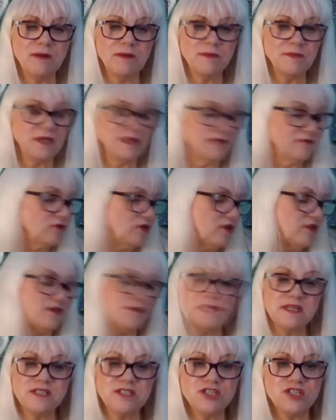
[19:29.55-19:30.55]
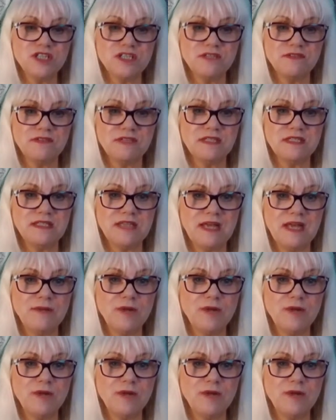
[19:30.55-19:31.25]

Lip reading: I mean, I've got the messages for the day,